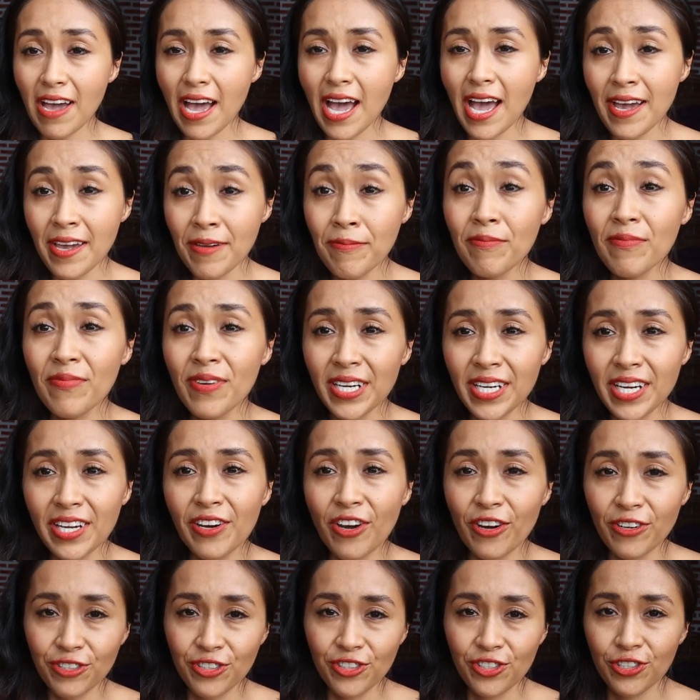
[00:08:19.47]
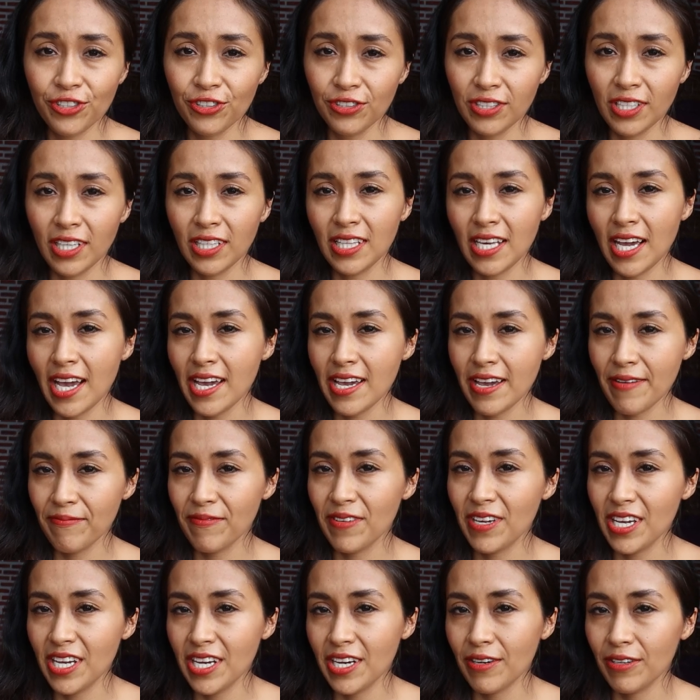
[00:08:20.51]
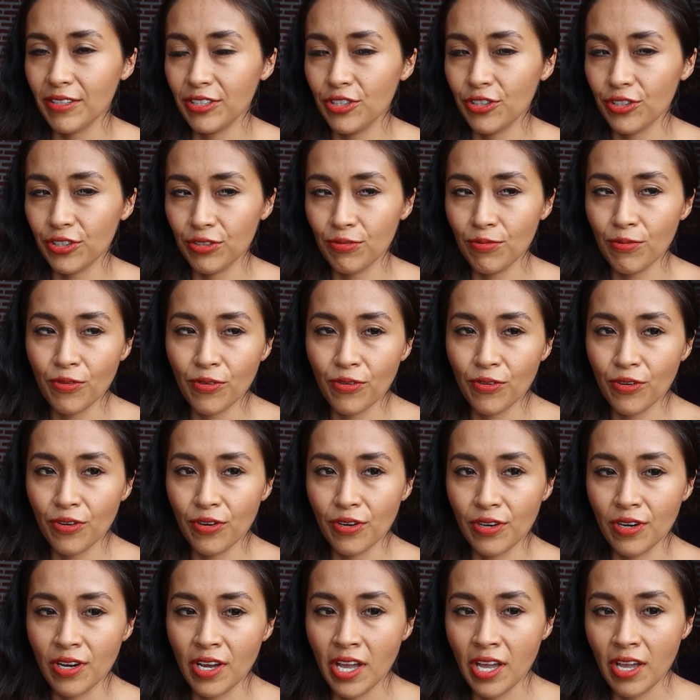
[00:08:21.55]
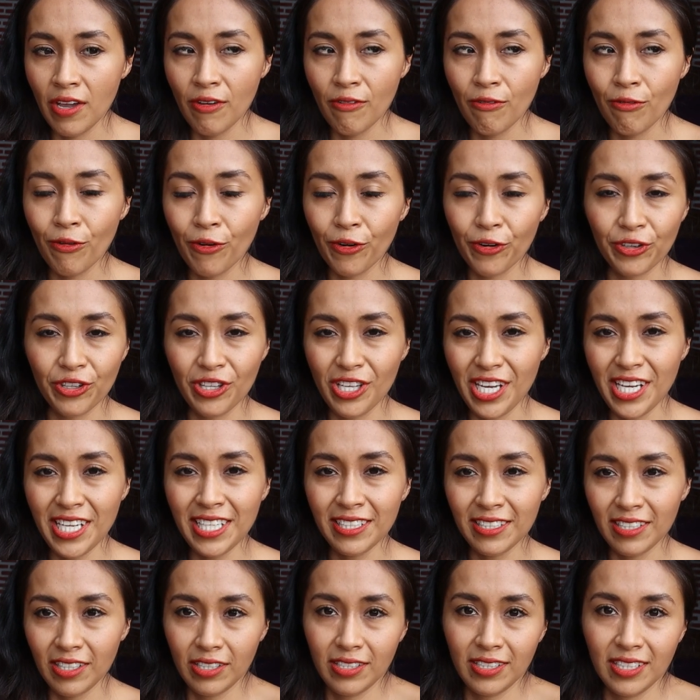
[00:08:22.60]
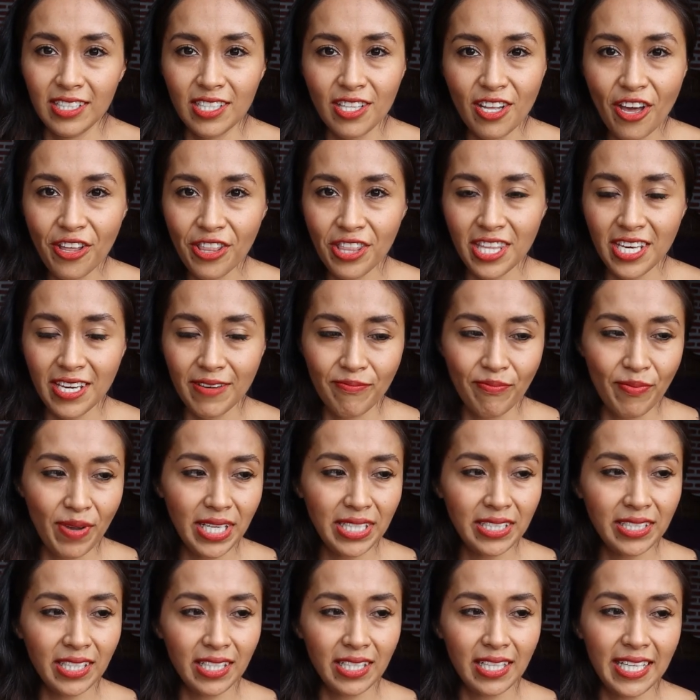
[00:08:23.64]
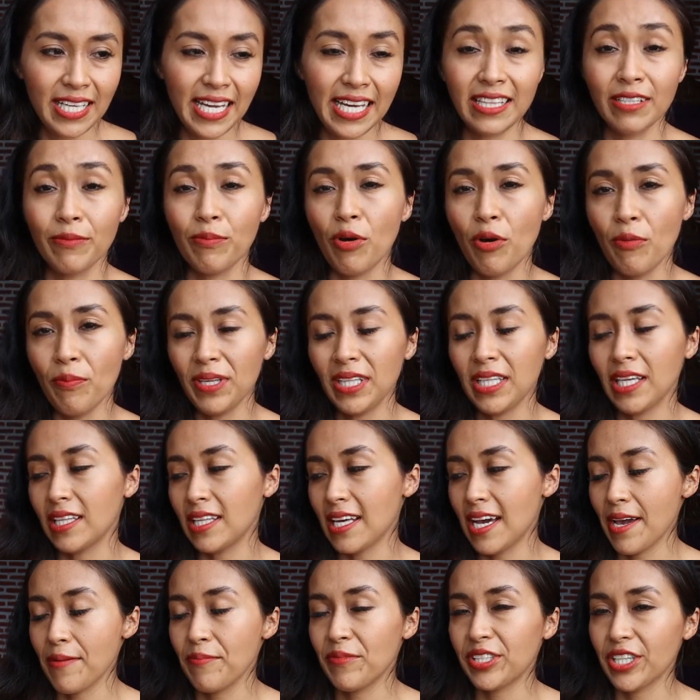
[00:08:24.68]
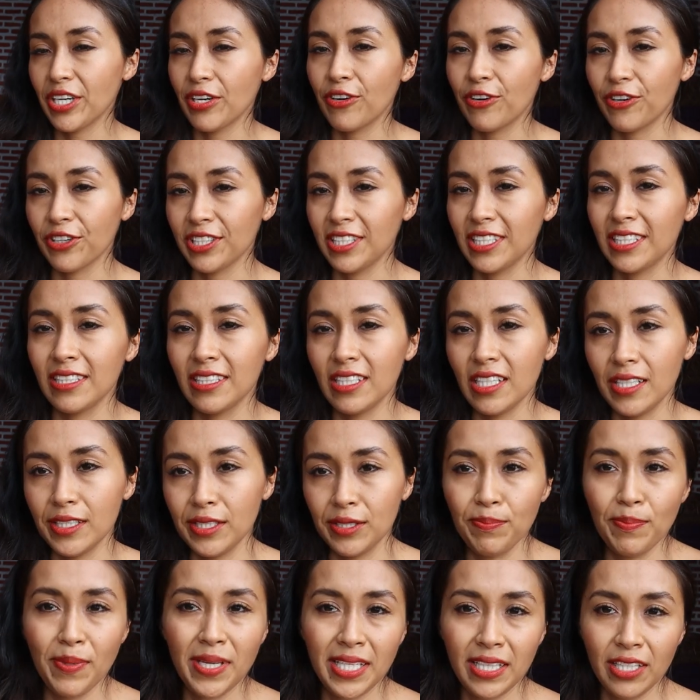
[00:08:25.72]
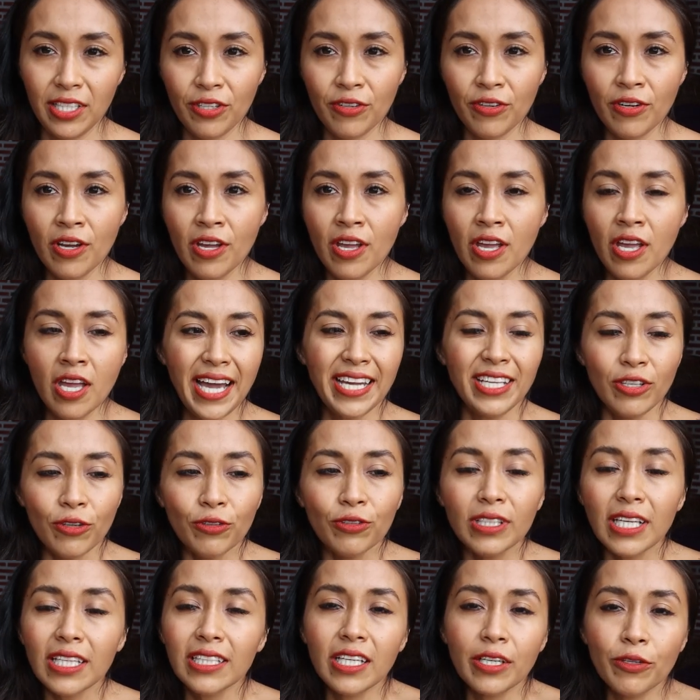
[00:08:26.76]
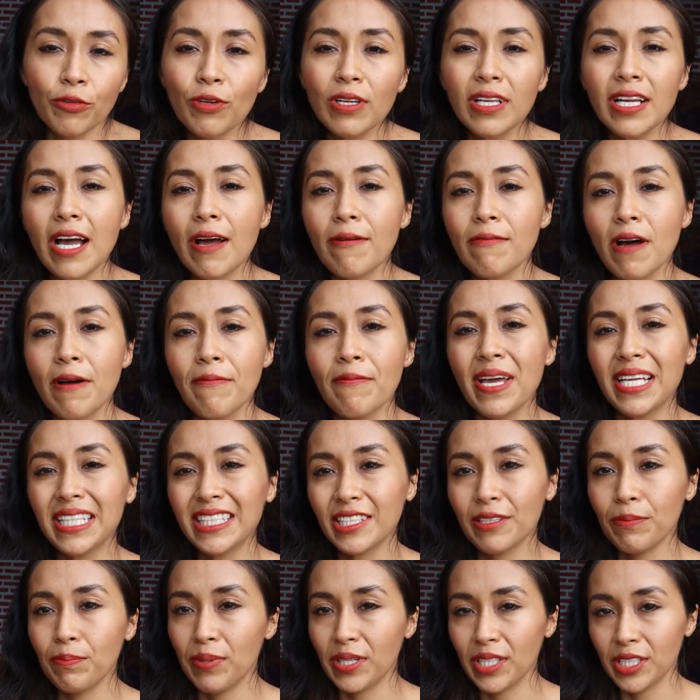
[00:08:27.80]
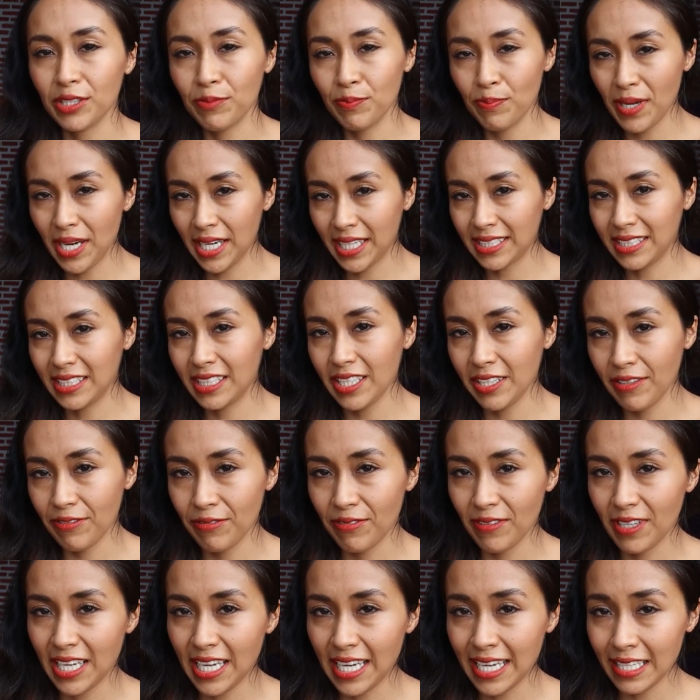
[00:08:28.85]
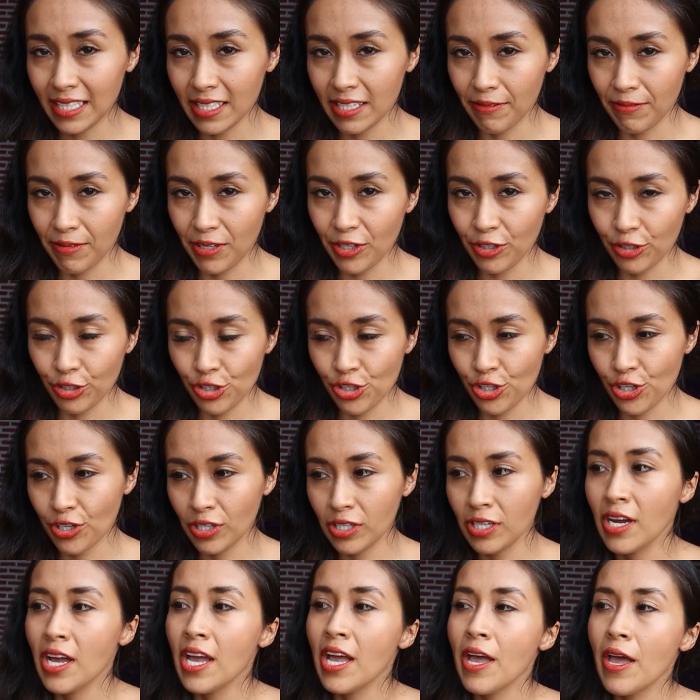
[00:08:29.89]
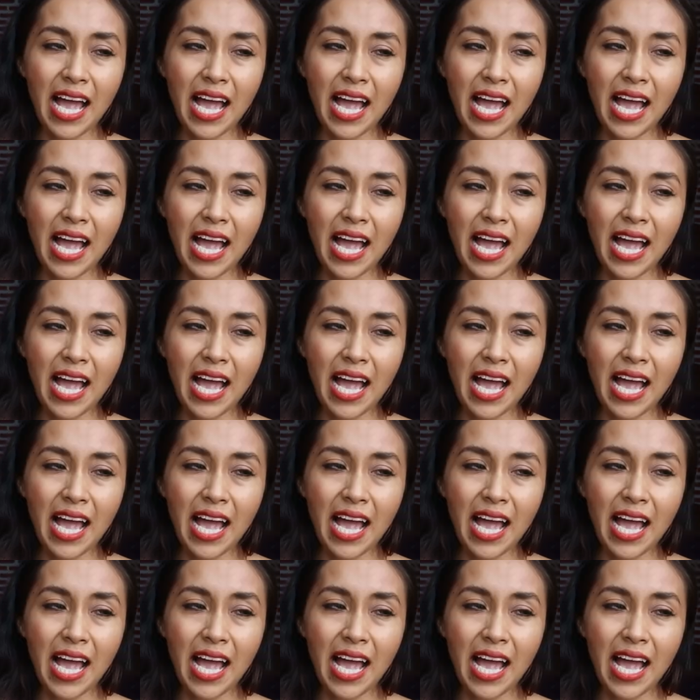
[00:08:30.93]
I'm very conscious that I am here just for 4 days. It's nothing, basically, at the moment that I'm recording this video. I know that I will have a better perspective in the future.